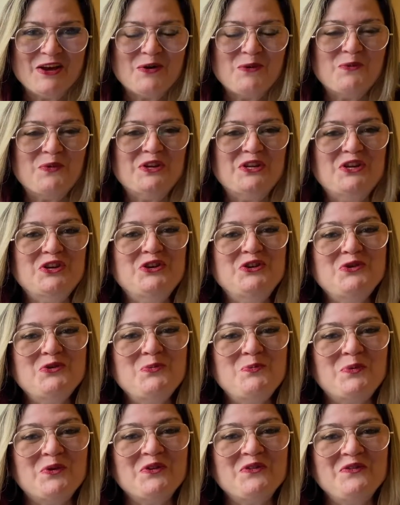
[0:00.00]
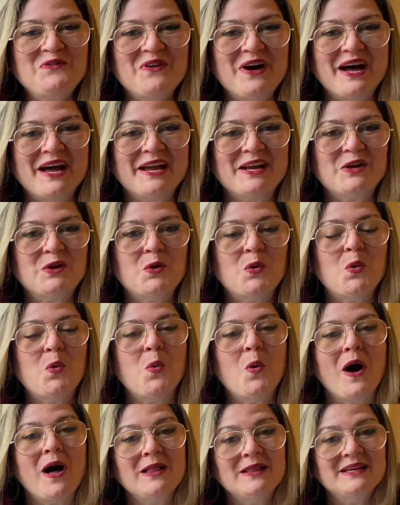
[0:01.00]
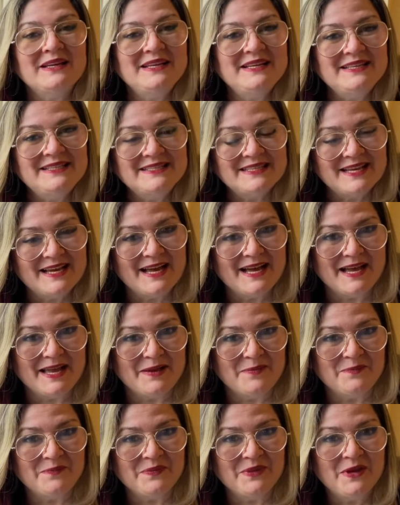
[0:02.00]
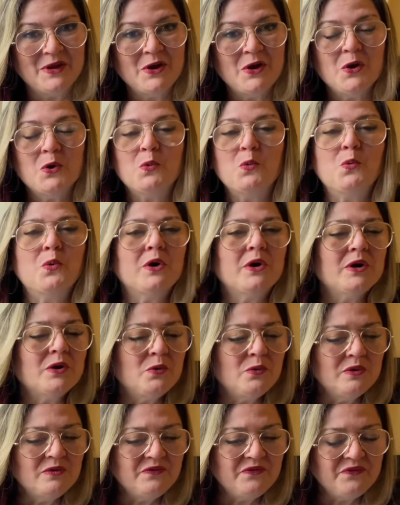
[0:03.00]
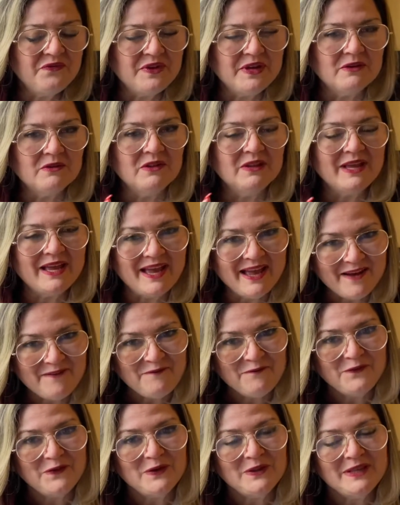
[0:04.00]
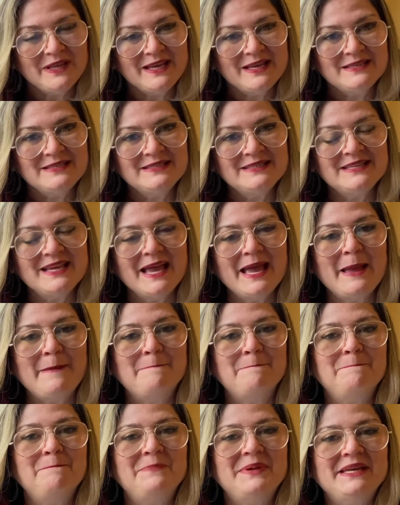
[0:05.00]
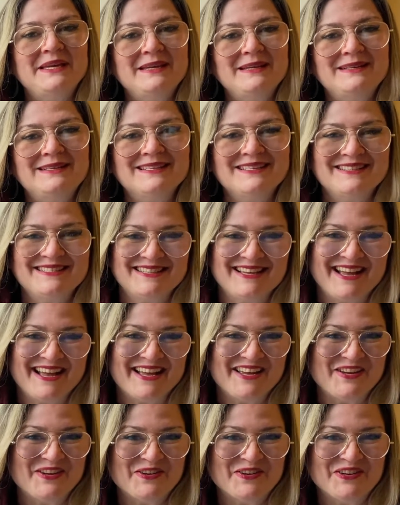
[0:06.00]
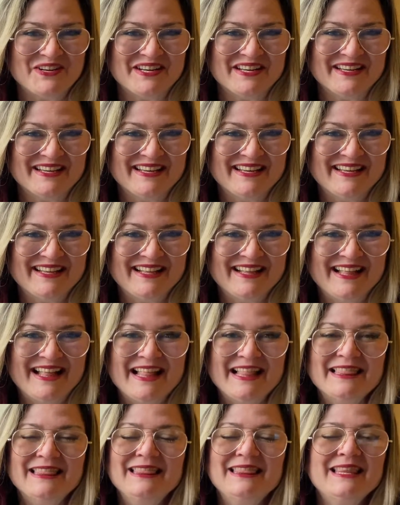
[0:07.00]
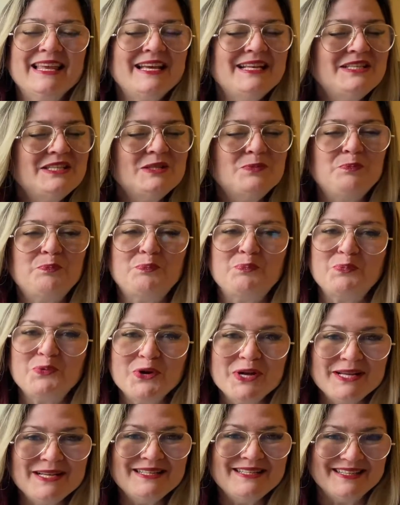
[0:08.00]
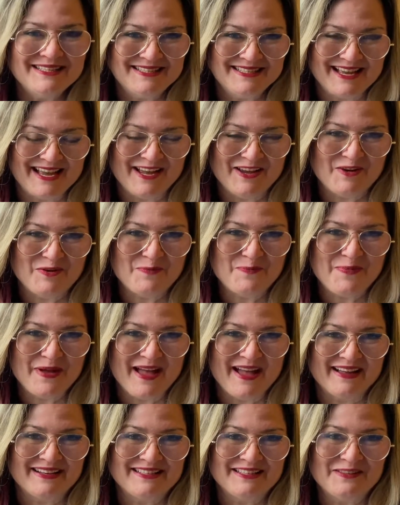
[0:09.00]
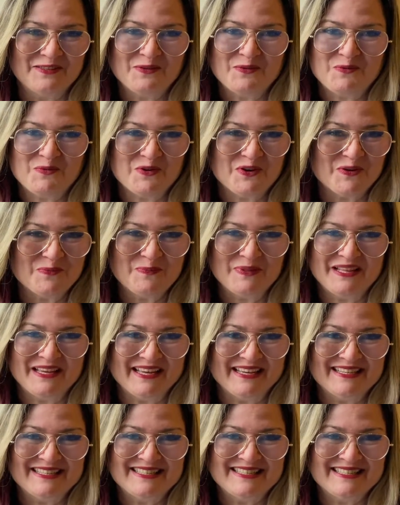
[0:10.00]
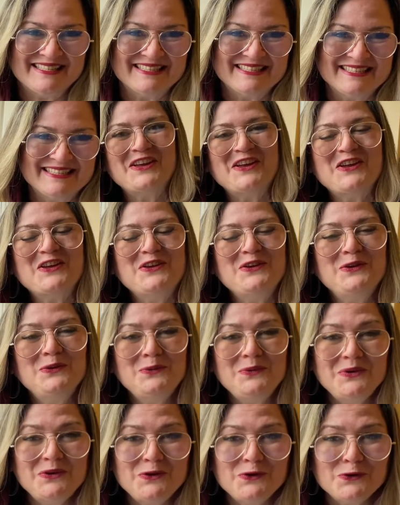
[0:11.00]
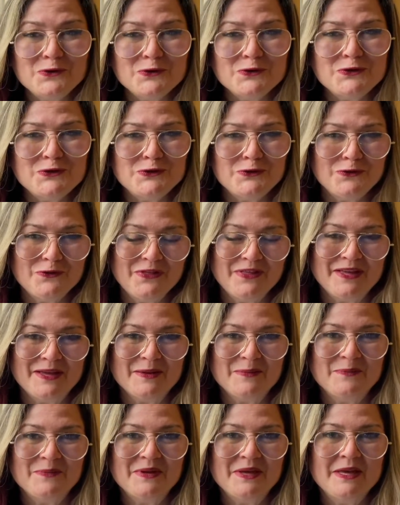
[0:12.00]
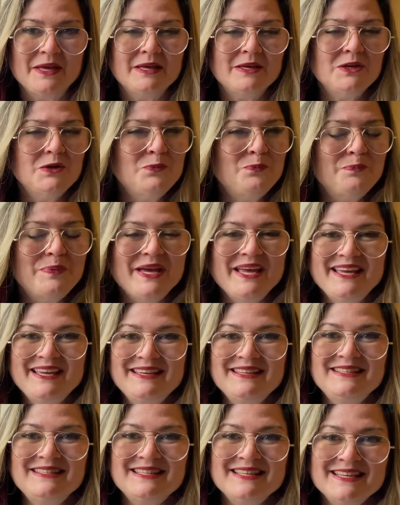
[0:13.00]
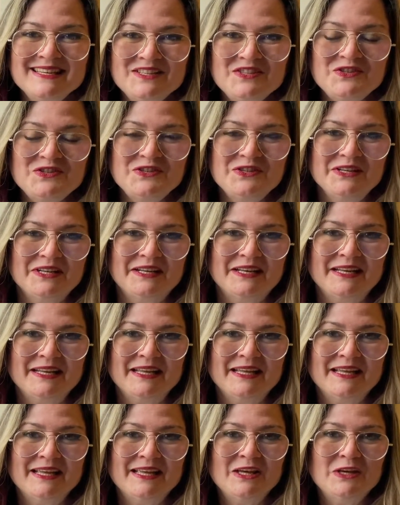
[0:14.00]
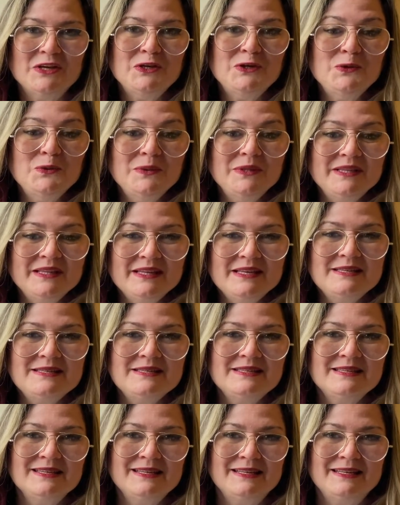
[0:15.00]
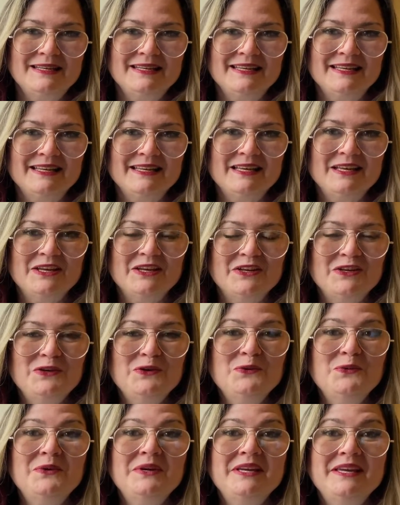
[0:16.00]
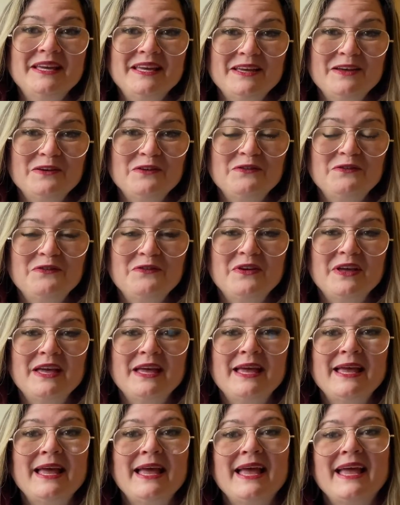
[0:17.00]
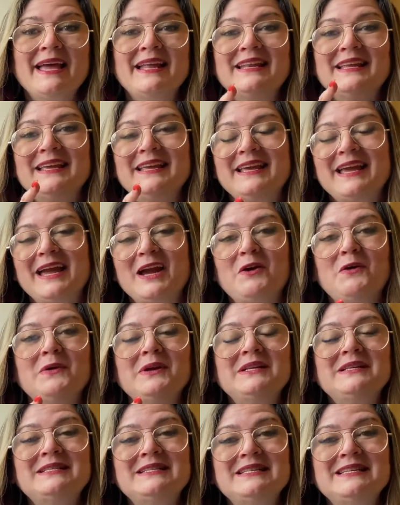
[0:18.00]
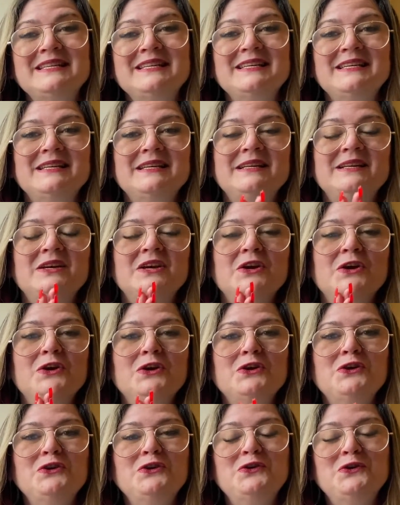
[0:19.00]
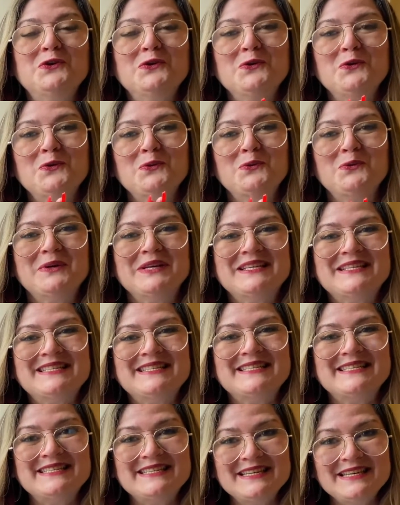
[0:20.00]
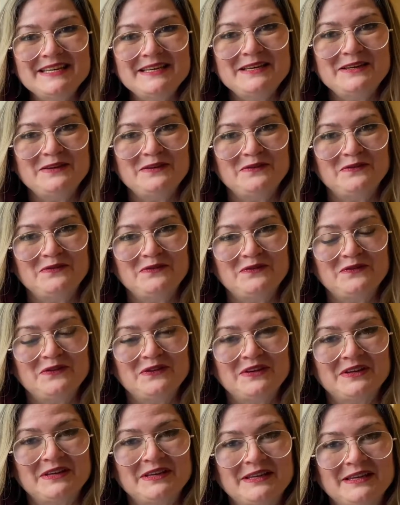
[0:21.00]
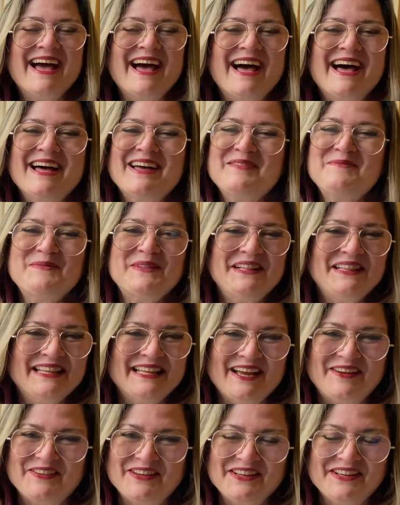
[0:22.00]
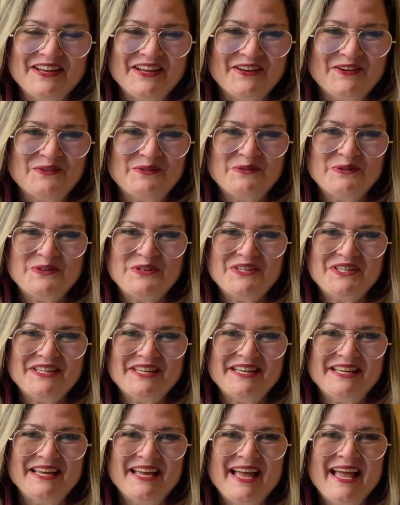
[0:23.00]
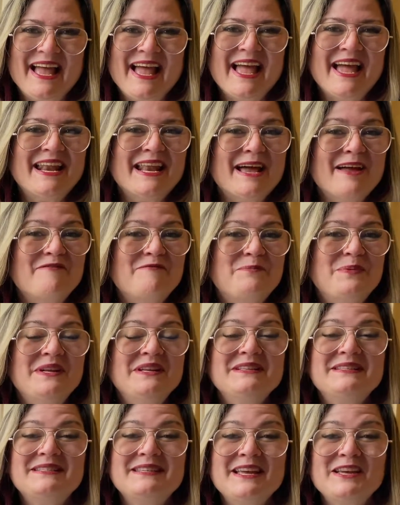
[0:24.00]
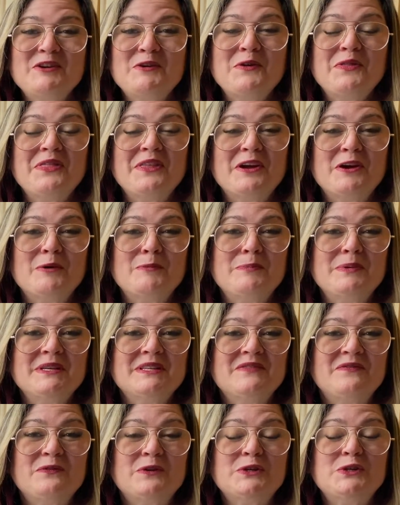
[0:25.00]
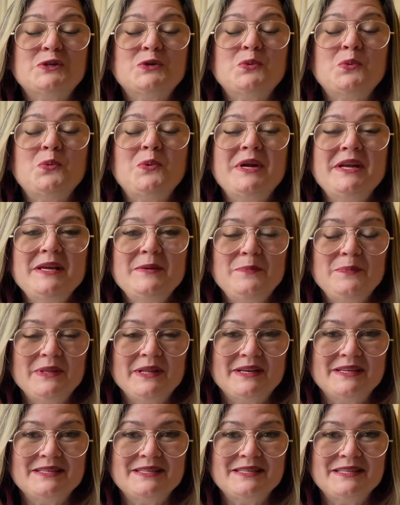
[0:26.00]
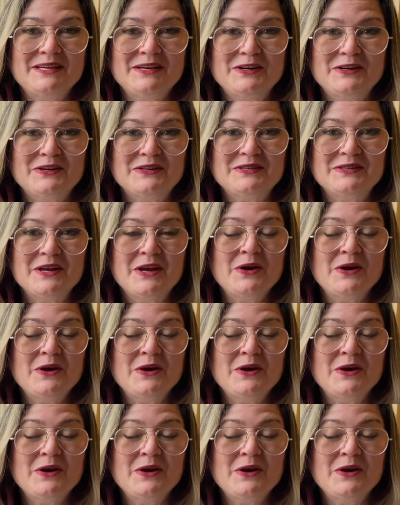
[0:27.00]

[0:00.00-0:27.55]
When you provide quality time, work will feel effortless and be desired. Let's bring desire back to the workplace. You nurture them, you pay attention, you listen you give, and guaranteed you'll receive. I'm Claudia Cauterucci, and I've been a psychotherapist for 20 plus years